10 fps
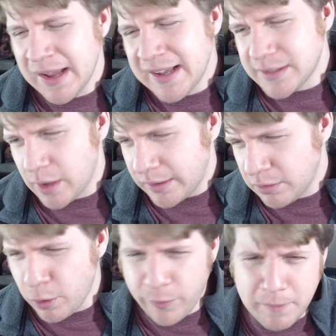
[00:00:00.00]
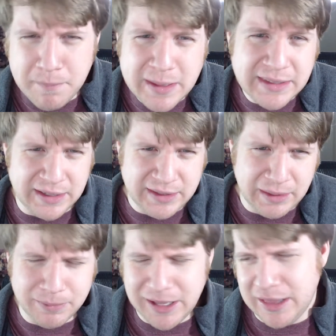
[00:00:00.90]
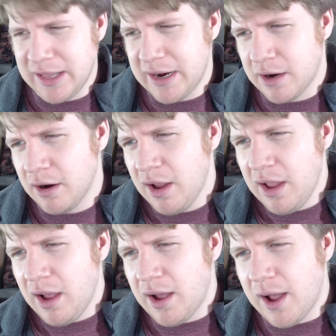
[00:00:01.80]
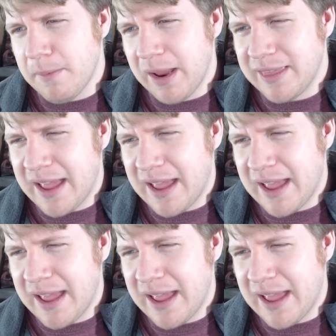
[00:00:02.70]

So I don't know if I'm missing something there. And that